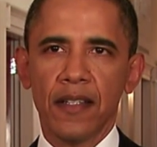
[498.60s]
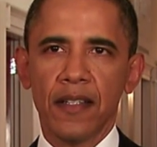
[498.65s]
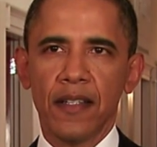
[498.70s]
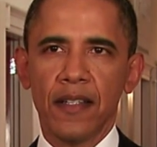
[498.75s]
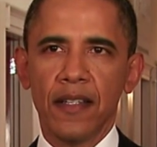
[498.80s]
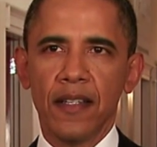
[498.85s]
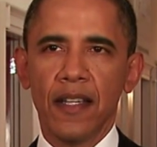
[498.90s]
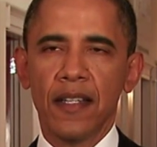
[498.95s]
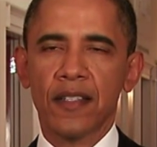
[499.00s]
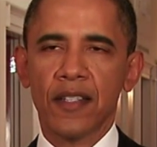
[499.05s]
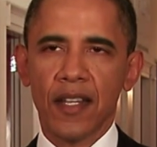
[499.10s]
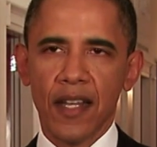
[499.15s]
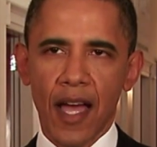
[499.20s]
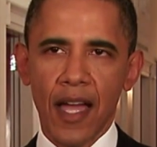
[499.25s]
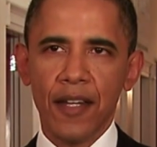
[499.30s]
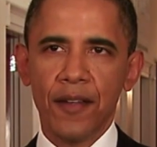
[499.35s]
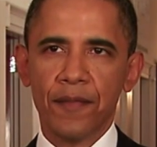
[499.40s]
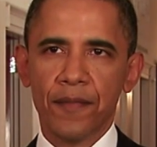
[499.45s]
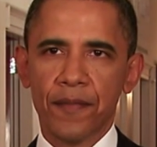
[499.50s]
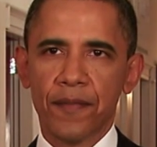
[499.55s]
And tonight,
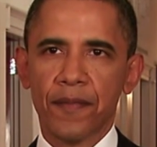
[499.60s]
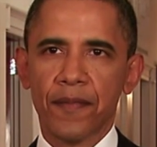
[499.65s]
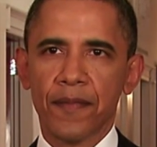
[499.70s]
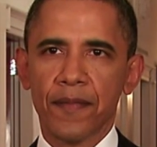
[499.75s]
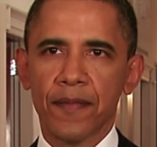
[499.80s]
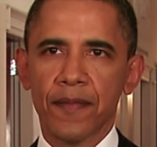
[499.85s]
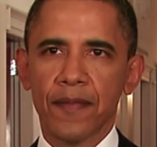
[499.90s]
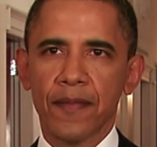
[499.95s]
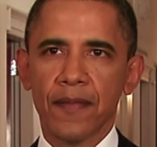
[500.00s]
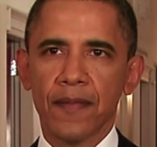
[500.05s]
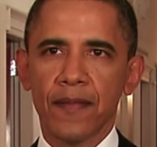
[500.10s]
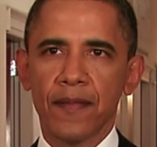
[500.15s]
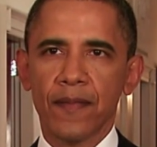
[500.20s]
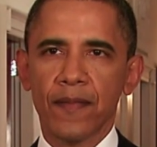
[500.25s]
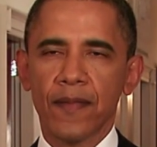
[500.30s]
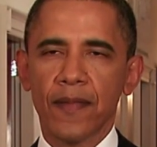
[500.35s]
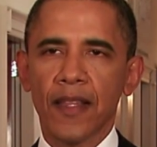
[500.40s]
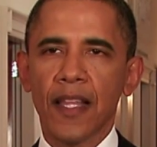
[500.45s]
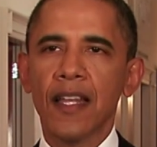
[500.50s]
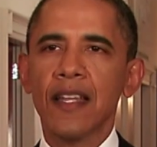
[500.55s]

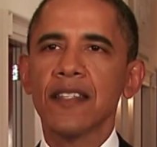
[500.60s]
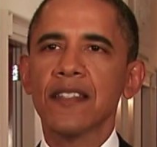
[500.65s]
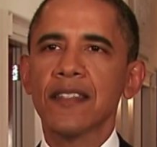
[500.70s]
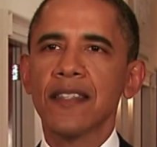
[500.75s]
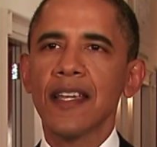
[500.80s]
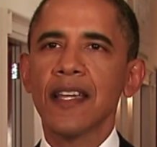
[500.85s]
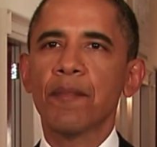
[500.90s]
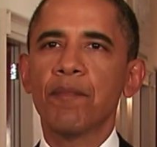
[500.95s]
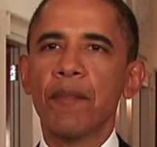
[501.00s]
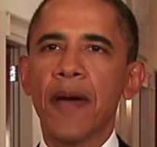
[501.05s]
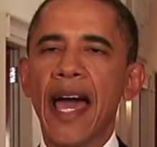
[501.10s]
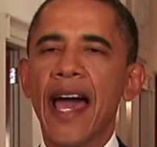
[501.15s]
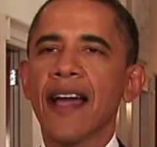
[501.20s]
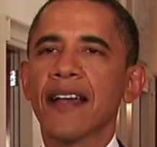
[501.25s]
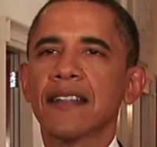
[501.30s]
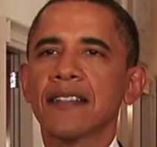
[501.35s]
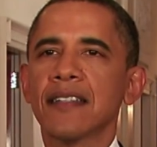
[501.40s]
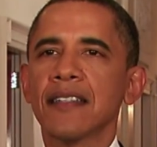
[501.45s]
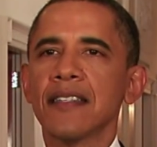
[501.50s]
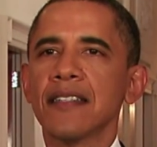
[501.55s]
let us think back
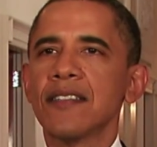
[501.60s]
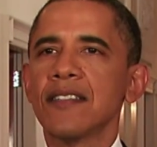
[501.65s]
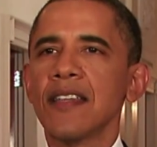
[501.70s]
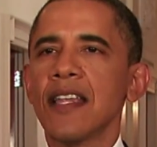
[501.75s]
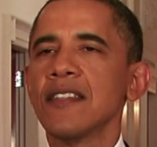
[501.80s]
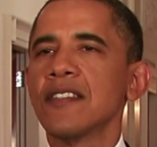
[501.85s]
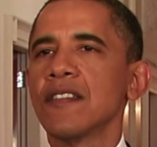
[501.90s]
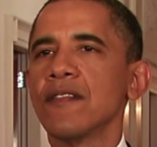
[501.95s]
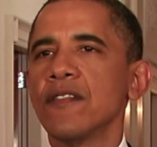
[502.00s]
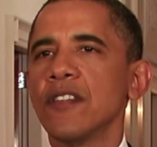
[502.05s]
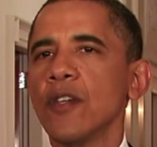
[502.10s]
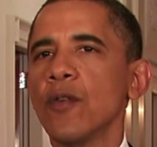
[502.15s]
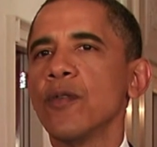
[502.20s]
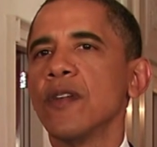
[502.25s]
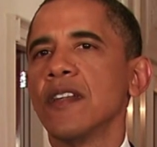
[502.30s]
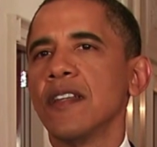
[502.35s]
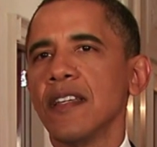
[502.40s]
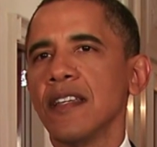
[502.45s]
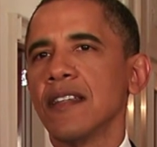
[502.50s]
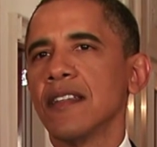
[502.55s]
to the sense of
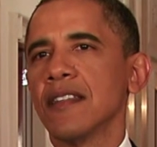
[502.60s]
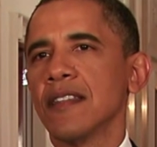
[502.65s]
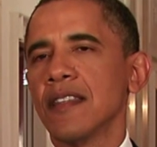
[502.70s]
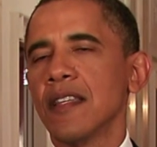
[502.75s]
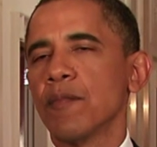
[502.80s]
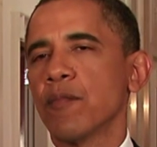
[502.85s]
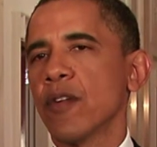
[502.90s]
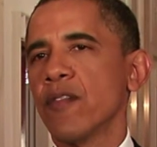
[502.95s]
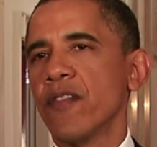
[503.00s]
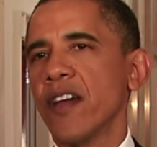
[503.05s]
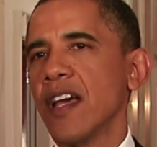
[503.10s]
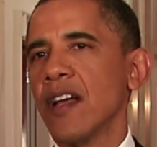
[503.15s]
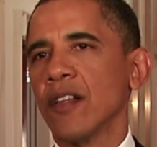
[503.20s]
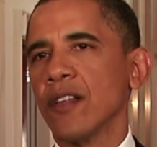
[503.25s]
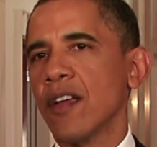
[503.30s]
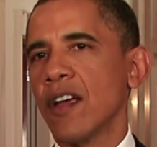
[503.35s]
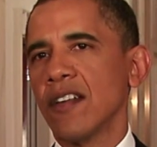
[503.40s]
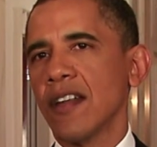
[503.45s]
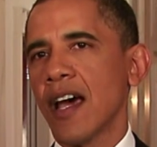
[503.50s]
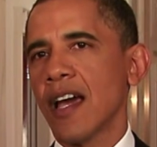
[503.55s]
unity that prevailed
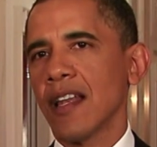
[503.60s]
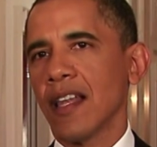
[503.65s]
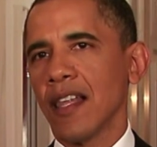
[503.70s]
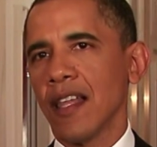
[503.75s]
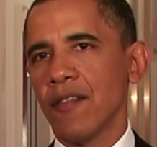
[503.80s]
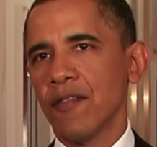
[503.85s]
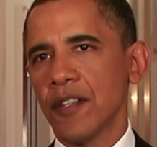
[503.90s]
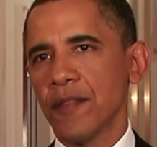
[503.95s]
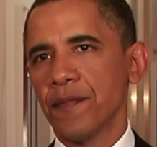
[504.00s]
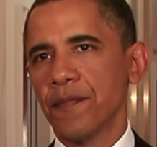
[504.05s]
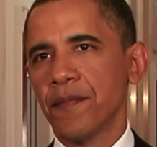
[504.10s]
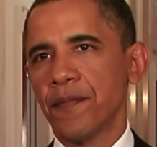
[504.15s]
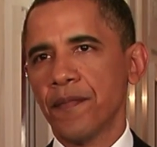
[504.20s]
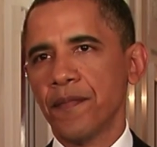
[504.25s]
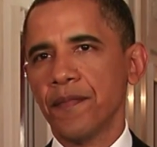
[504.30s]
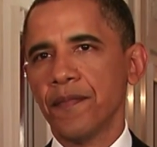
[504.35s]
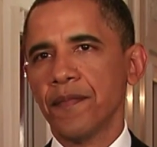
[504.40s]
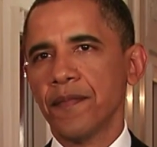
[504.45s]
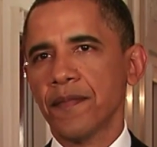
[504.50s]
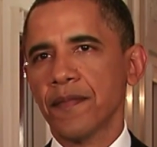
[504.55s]
on 9/11.
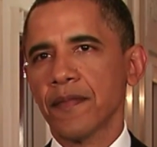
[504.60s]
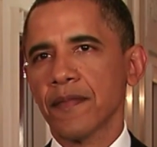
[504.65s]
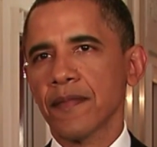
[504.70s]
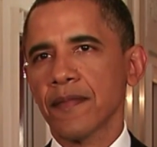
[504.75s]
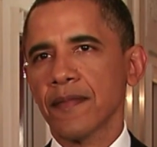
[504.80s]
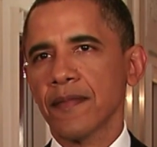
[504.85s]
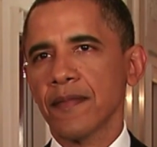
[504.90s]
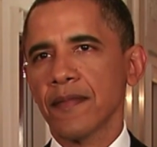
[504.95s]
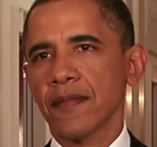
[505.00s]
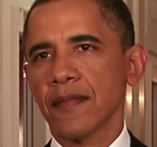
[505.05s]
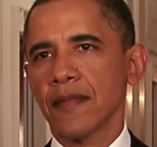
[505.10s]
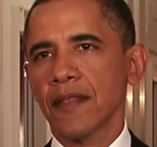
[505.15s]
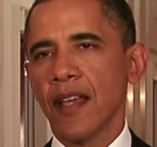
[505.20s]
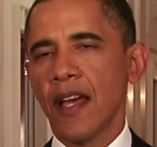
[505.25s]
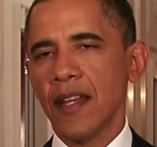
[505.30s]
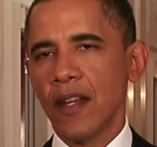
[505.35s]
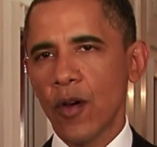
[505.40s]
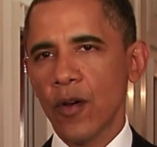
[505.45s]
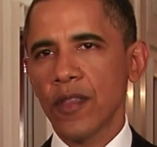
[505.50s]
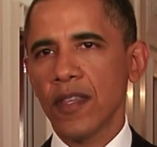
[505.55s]
I
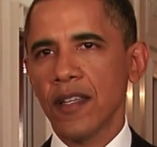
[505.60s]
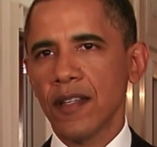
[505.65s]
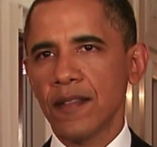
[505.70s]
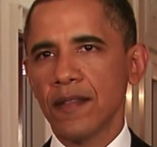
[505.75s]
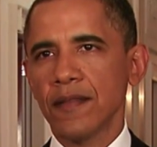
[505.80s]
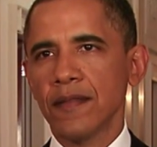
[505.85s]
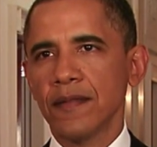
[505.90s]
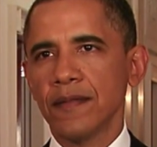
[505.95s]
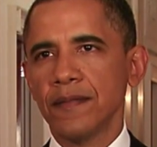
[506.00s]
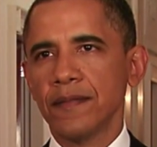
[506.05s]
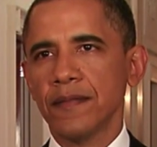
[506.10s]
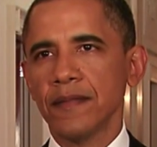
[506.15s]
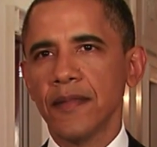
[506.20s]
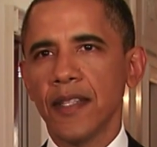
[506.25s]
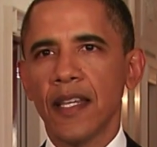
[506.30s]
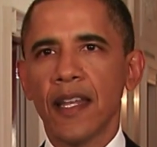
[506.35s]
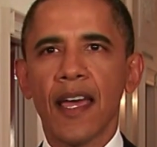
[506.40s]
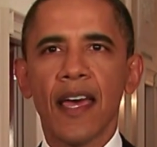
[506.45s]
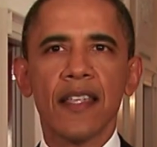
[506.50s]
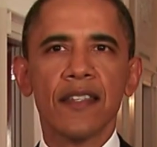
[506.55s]
know that it
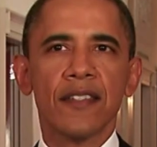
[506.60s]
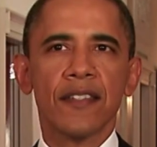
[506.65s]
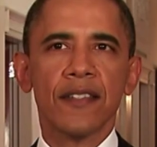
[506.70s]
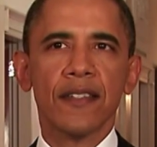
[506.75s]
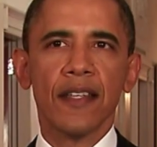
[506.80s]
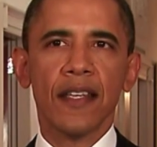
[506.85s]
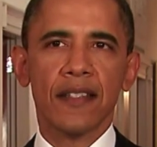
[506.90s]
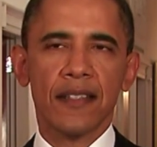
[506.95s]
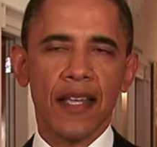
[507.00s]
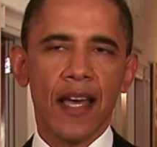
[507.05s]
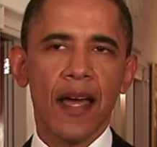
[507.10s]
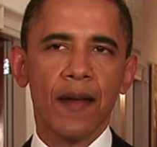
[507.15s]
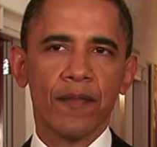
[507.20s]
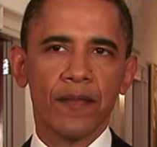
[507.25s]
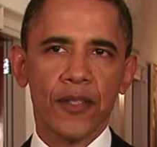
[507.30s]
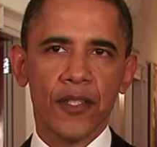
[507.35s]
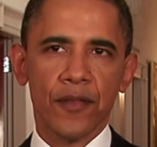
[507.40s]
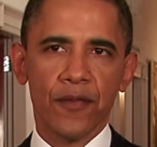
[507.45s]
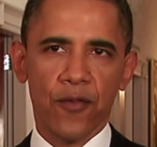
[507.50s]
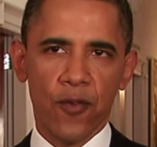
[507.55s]
has at
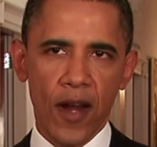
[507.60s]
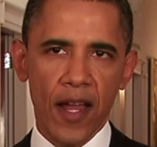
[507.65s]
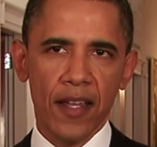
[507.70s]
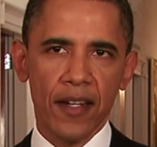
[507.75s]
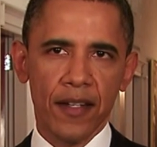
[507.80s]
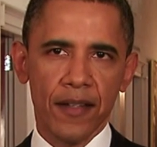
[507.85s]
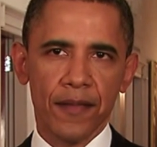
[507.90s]
times frayed,